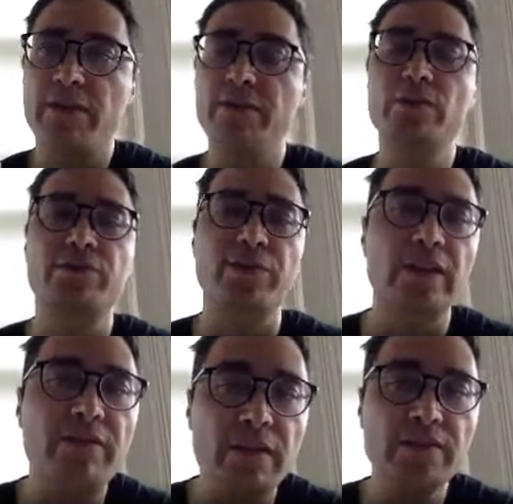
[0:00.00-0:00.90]
not
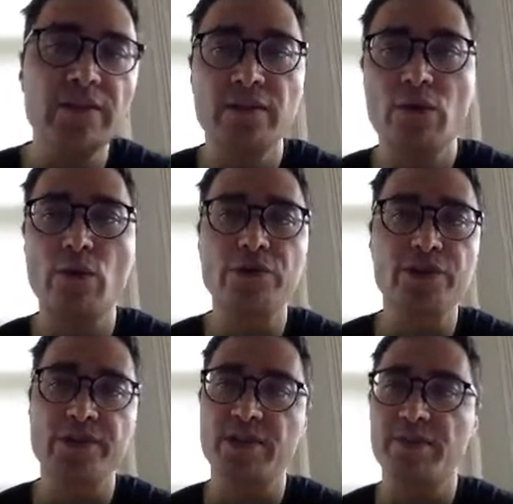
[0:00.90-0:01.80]
relevant
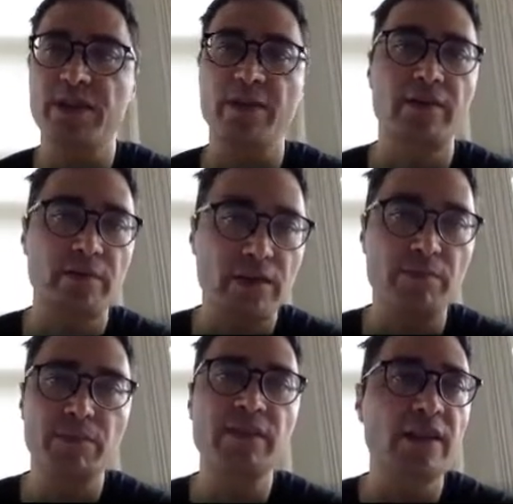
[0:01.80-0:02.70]
causes something
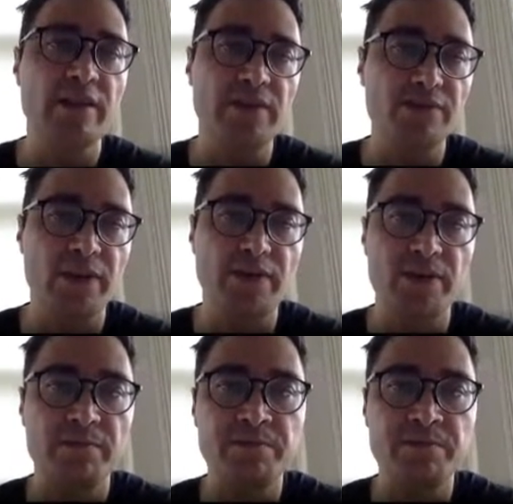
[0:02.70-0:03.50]
completely unexpected?